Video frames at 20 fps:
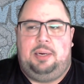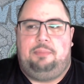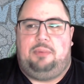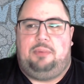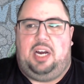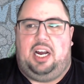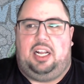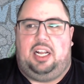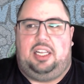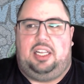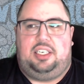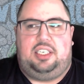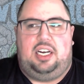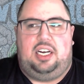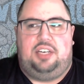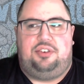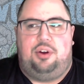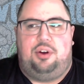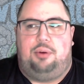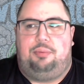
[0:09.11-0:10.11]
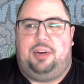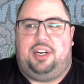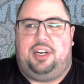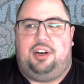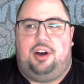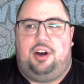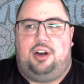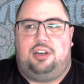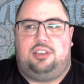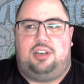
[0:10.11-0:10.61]
Gotta let you guys know at
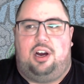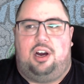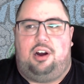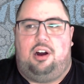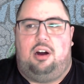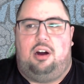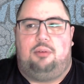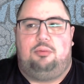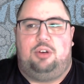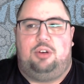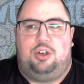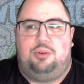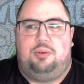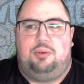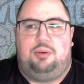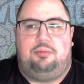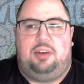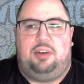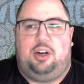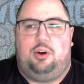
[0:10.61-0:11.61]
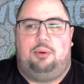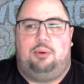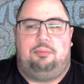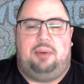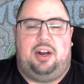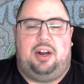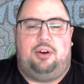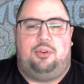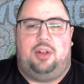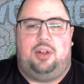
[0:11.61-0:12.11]
pickdawgz.com, we're doing it bigger and
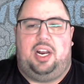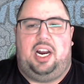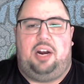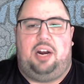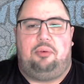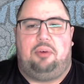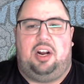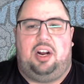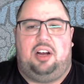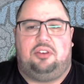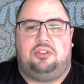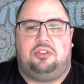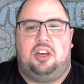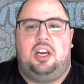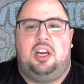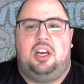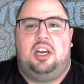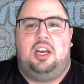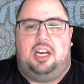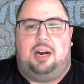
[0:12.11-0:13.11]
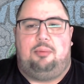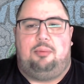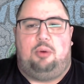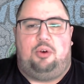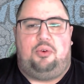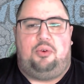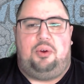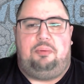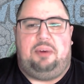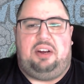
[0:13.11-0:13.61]
better than anyone else. Got more
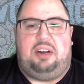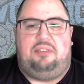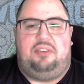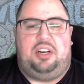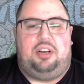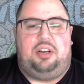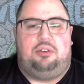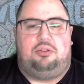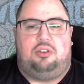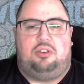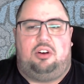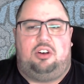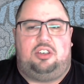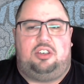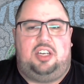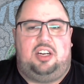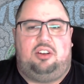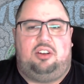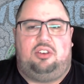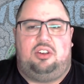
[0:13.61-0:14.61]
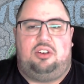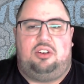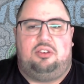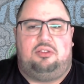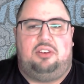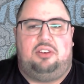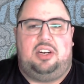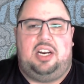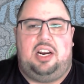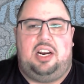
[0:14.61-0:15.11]
free pick videos on our channel than you'll
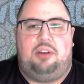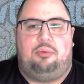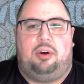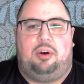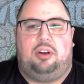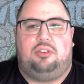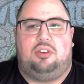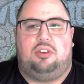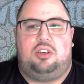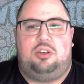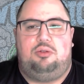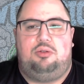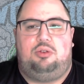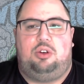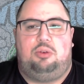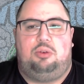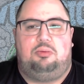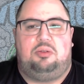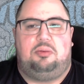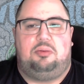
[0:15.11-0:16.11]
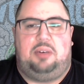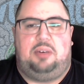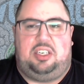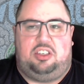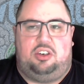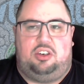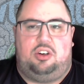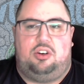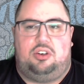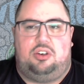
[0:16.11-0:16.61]
find anywhere else on YouTube, so make
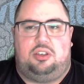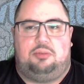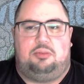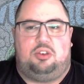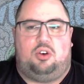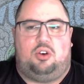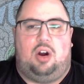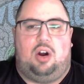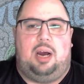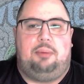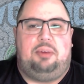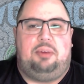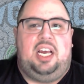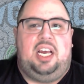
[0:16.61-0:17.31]
sure you're subscribed.